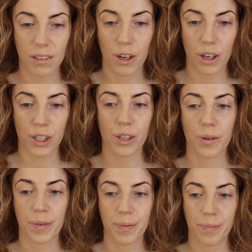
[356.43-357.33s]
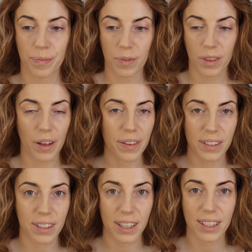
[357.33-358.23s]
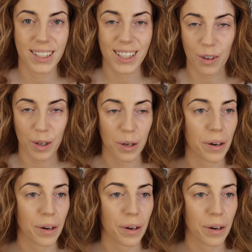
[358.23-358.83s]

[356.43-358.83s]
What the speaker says: good, nothing's gonna sit on it